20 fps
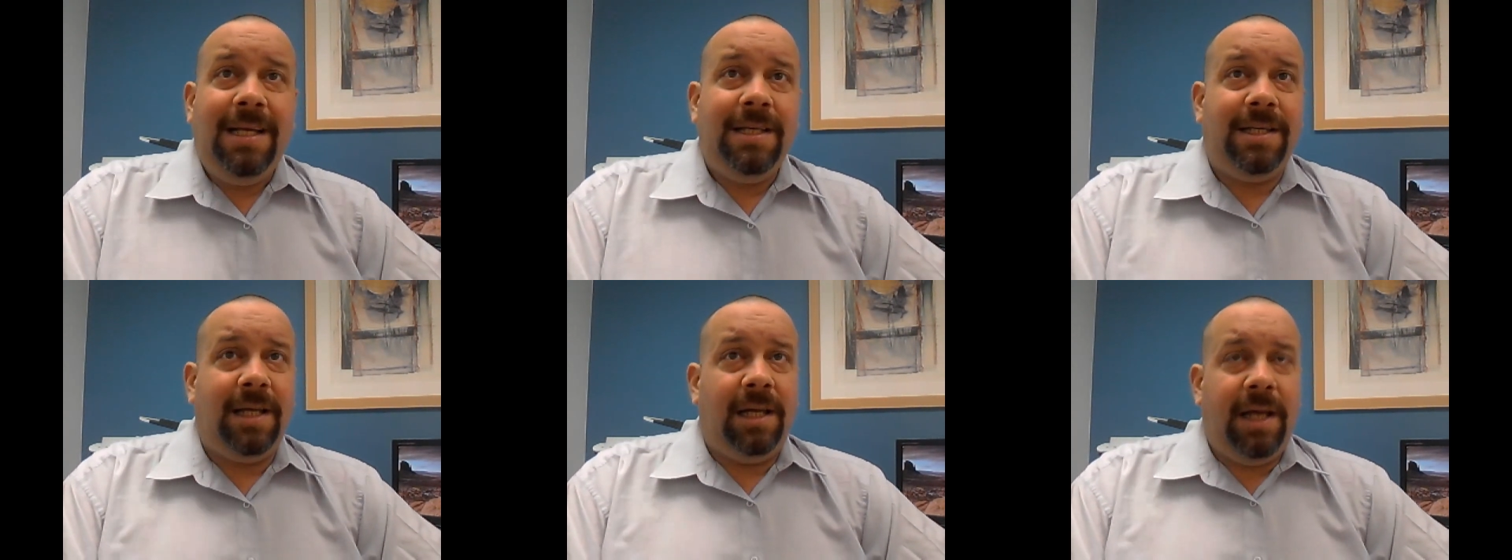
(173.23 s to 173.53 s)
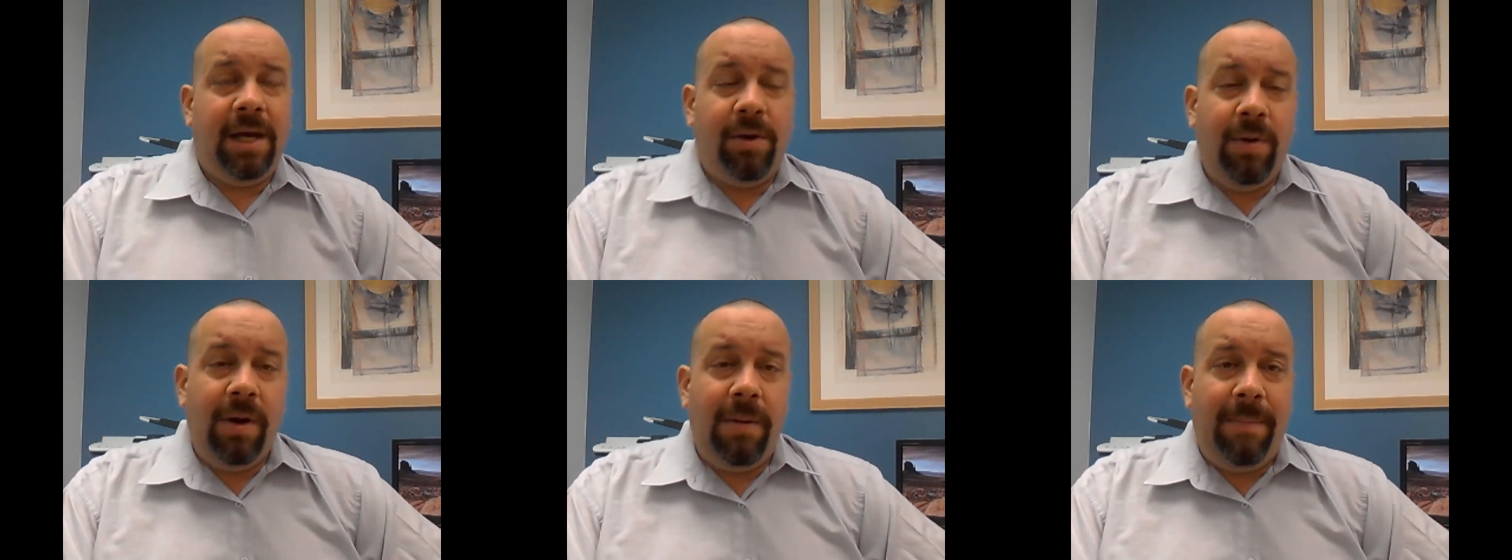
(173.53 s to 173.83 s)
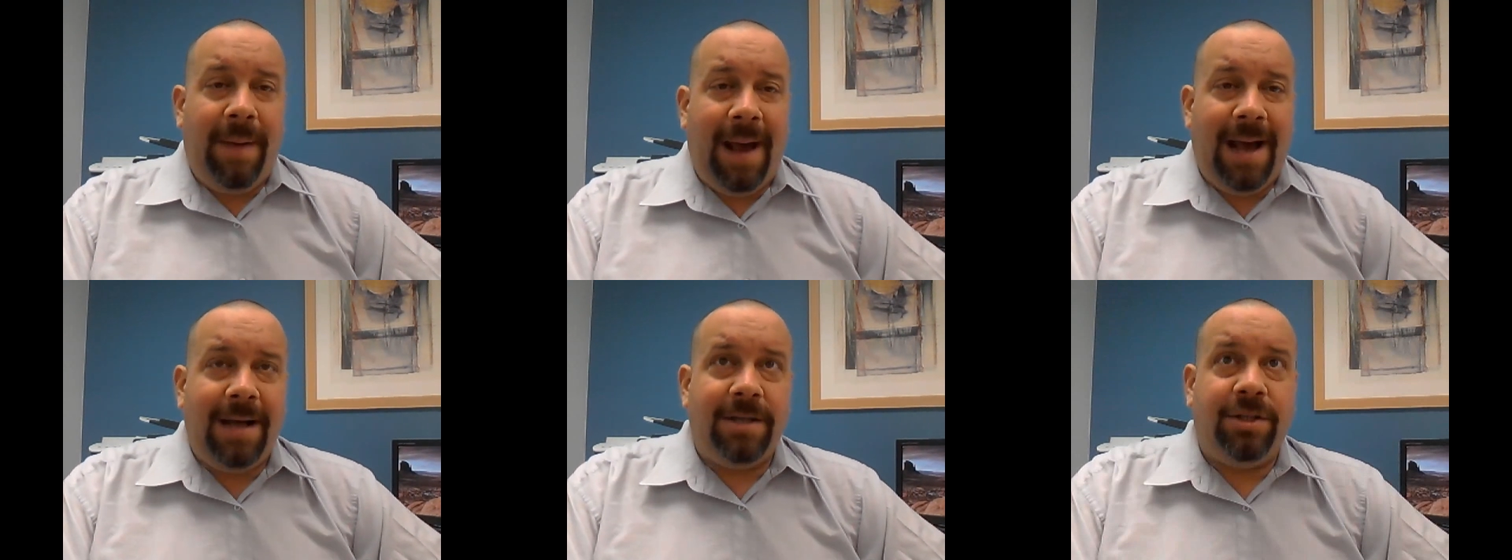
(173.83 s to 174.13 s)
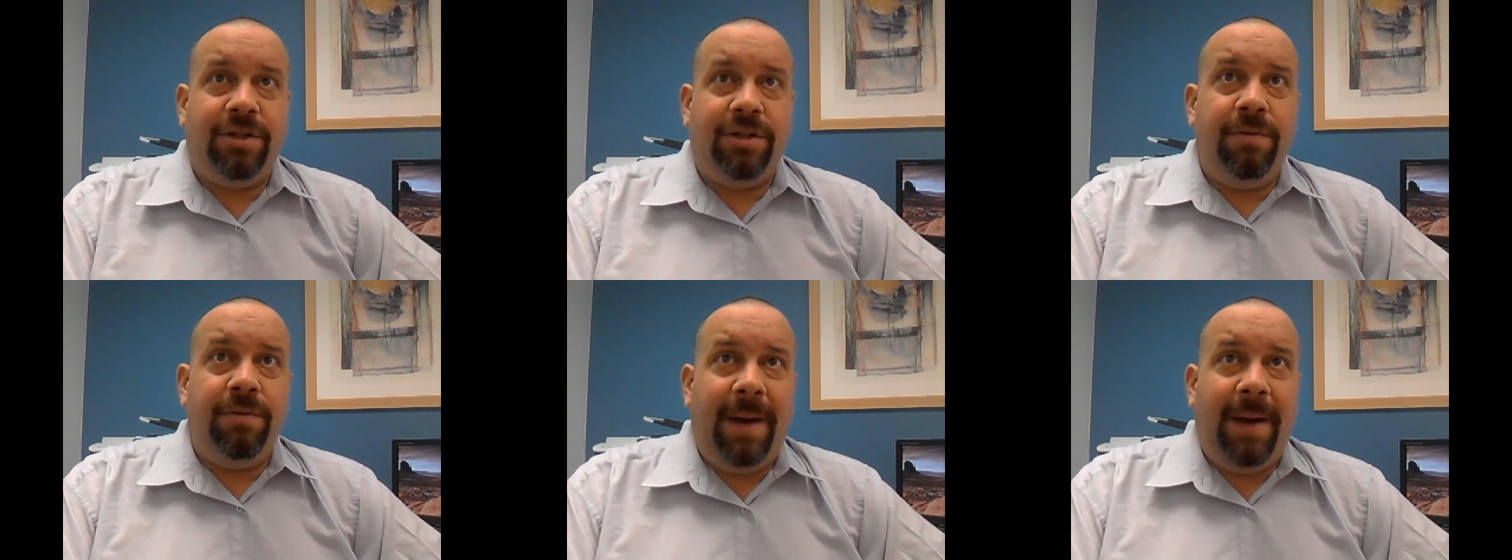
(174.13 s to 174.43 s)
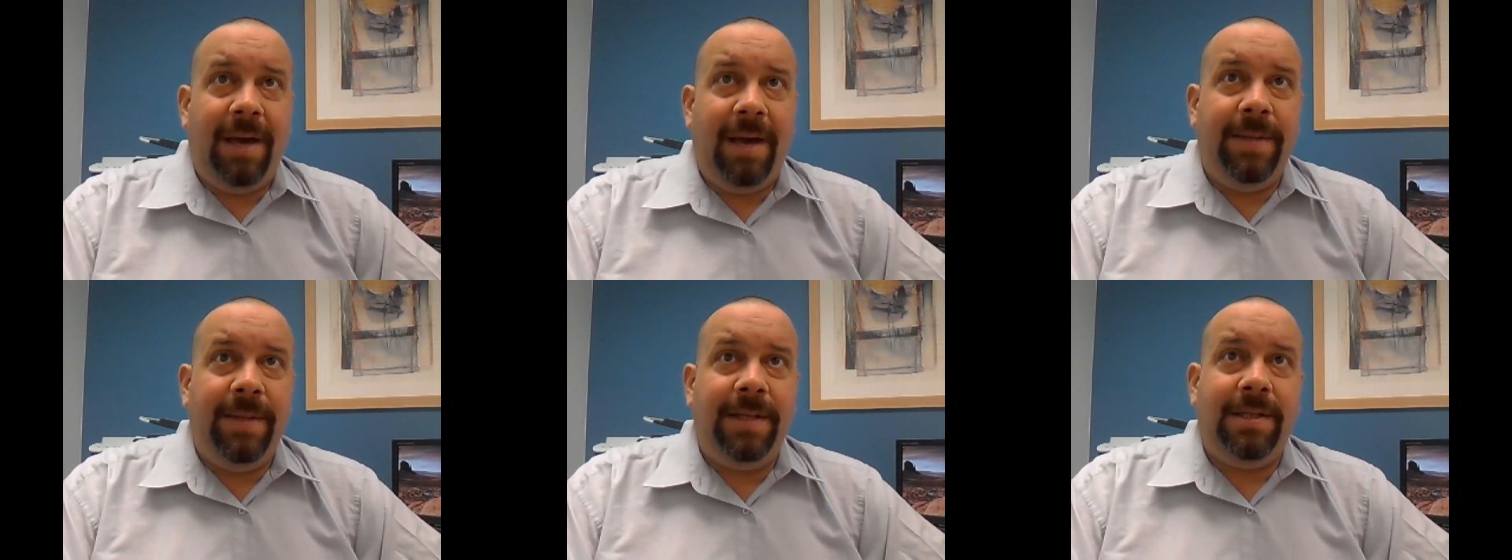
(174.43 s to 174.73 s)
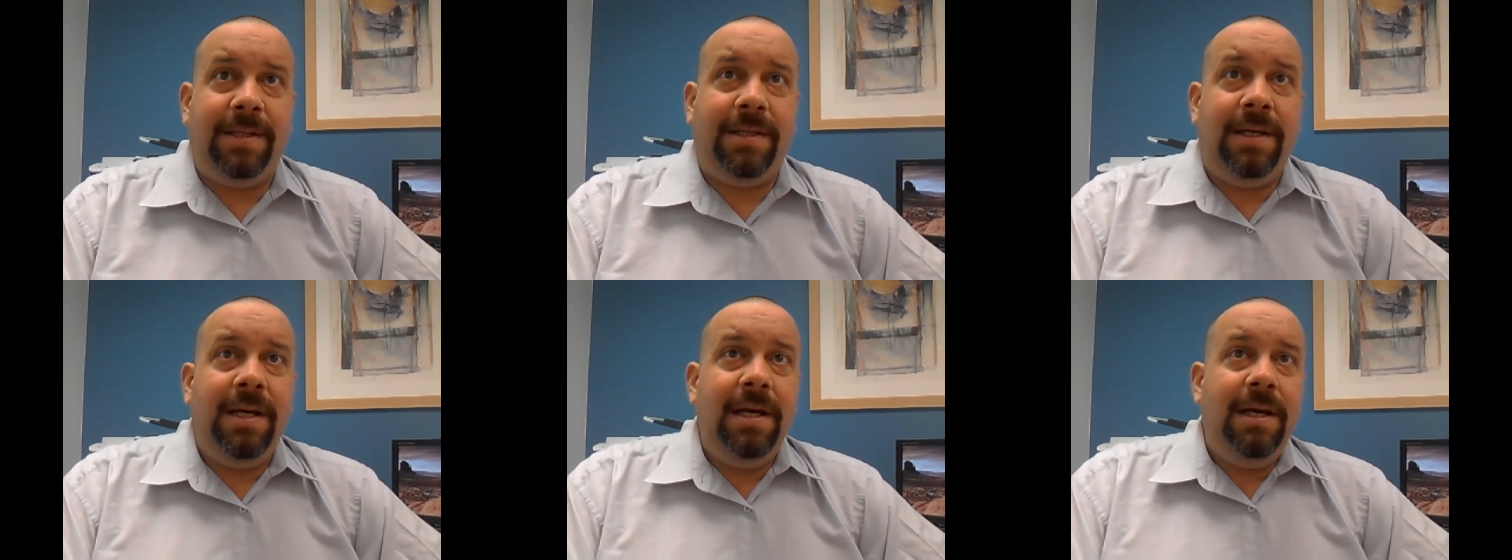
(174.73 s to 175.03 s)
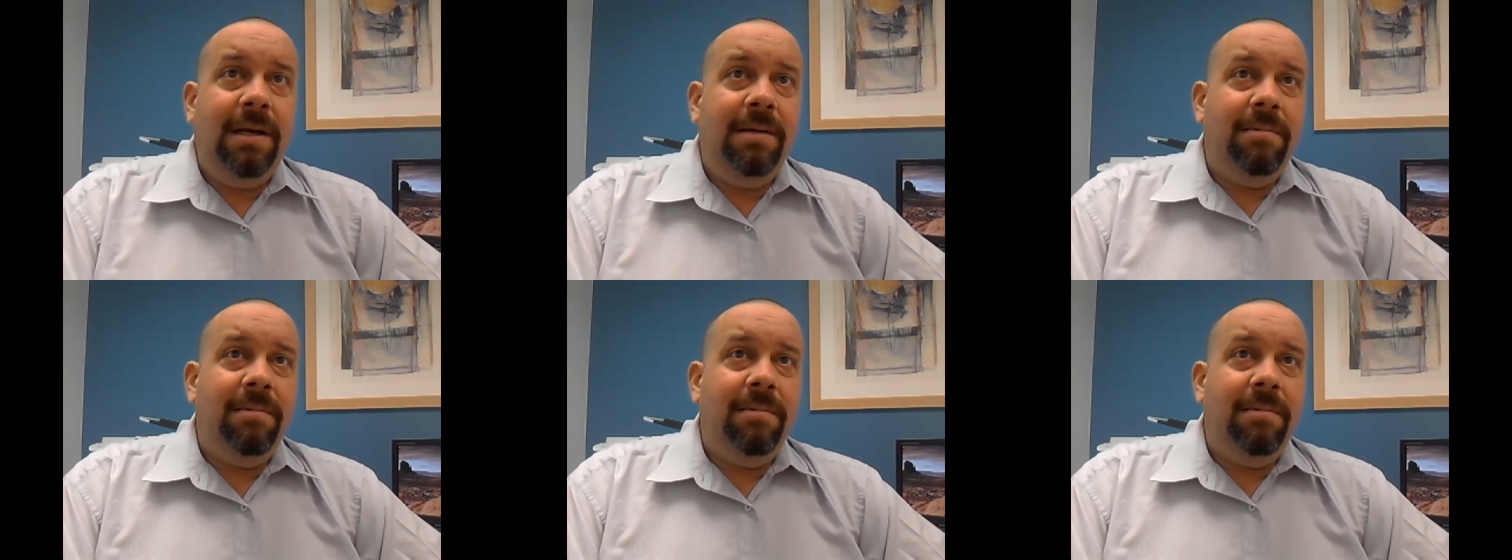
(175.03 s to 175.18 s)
Delinquent and past due payments